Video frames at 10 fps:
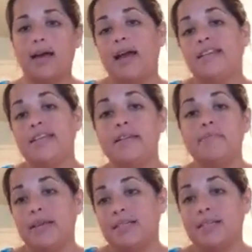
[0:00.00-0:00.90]
I
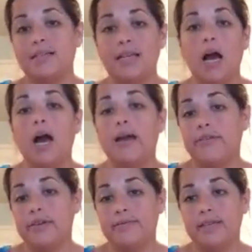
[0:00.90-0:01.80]
need basically
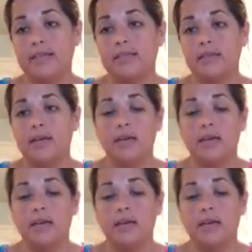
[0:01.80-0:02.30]
100 of these.